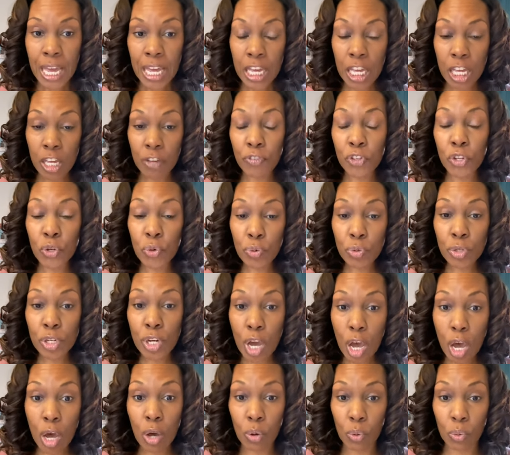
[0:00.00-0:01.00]
if you
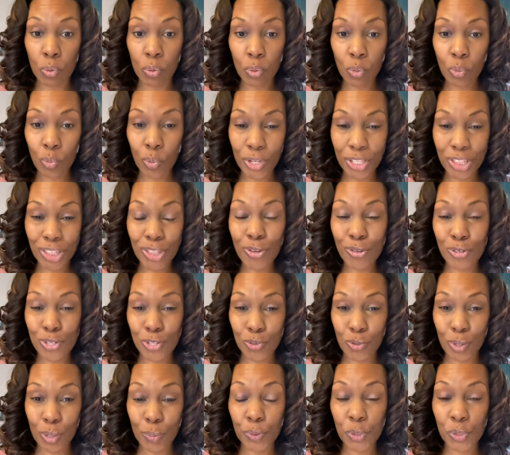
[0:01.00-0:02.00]
know what those
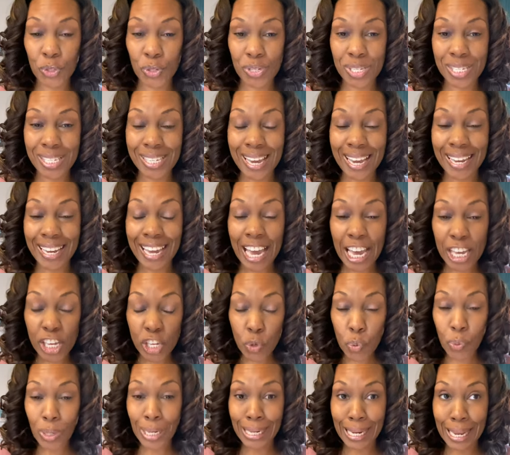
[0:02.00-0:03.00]
scriptures say and
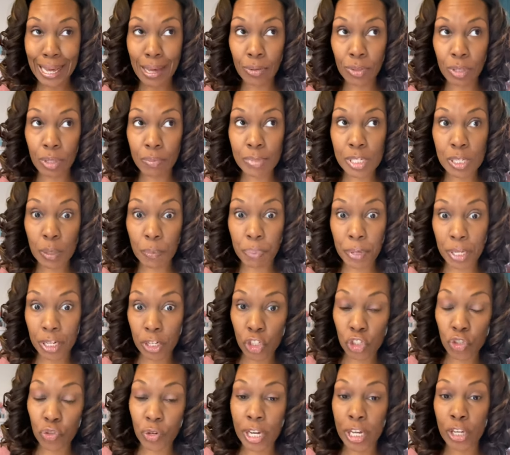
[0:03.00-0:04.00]
you allow them to
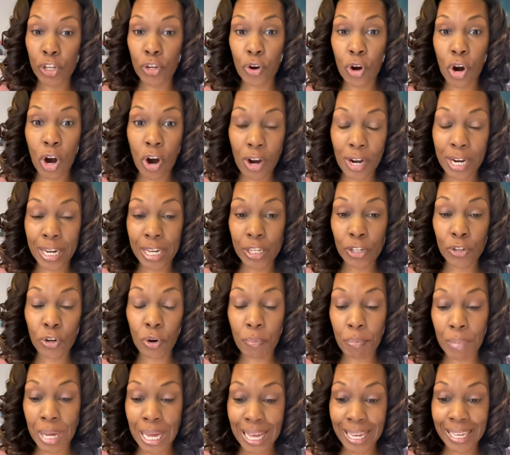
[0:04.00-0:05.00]
penetrate your heart and your
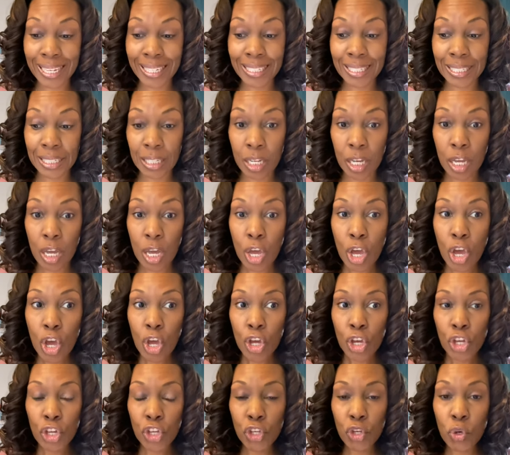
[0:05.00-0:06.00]
mind,
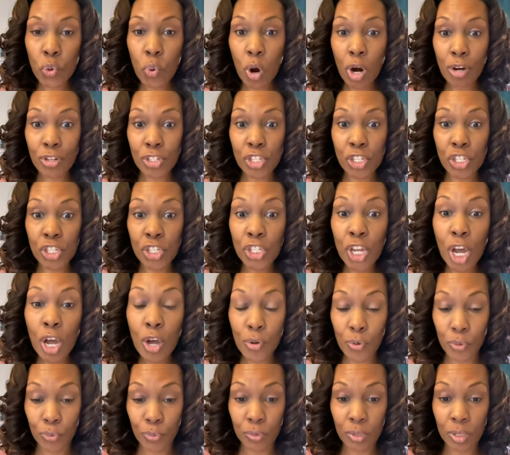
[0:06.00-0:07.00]
you are
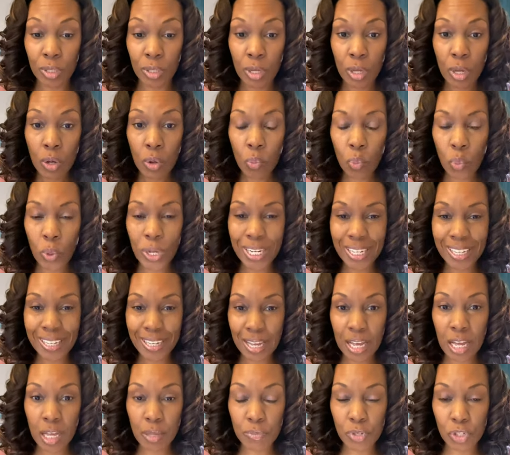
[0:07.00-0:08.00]
stone when it
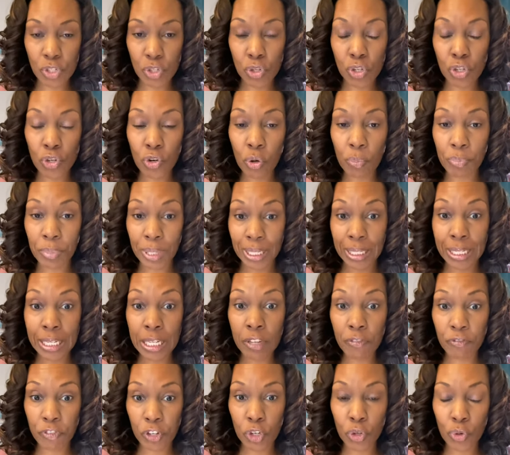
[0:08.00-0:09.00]
comes to your
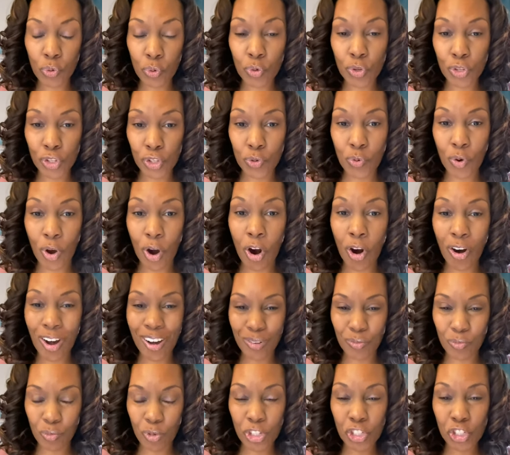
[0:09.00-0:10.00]
belief in who you are
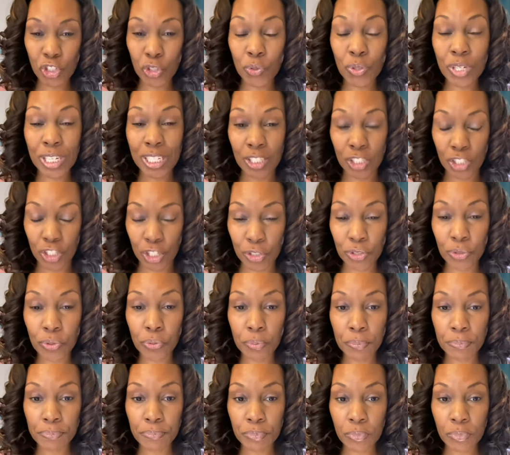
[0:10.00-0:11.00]
and what you can do.